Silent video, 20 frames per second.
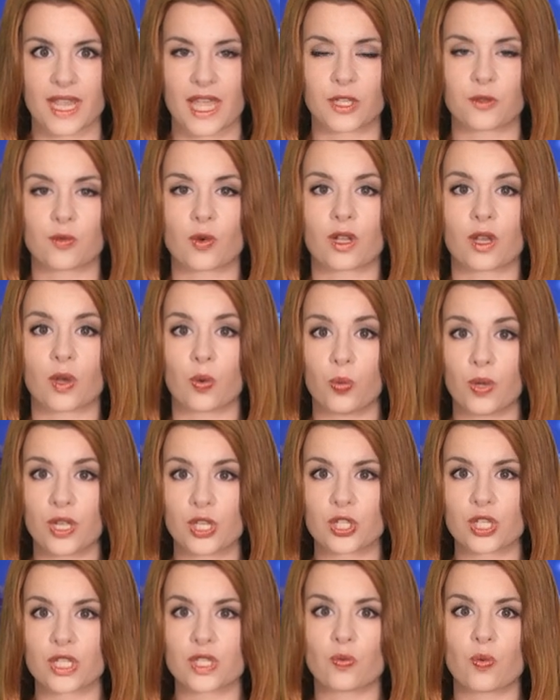network of
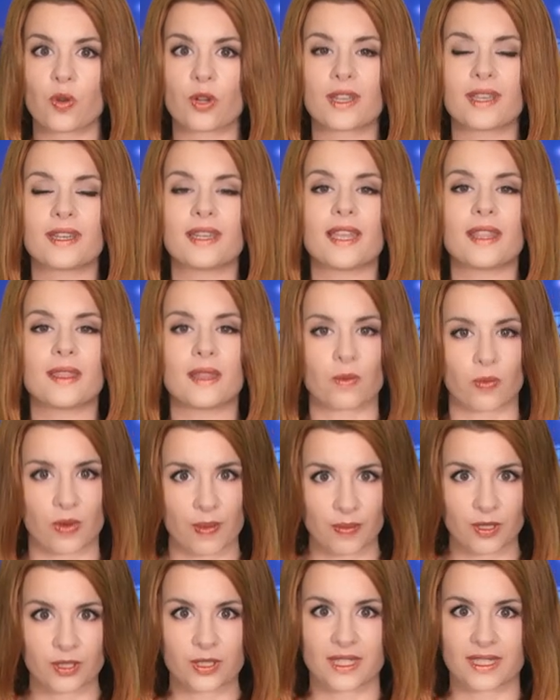which is working in the
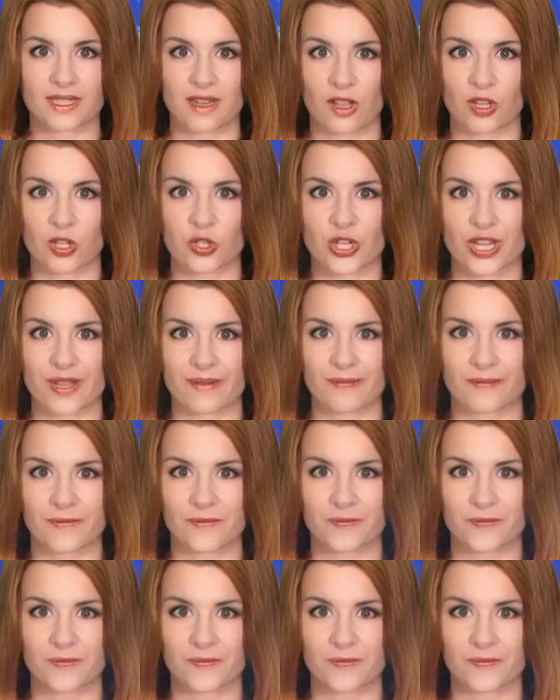Ripple technology.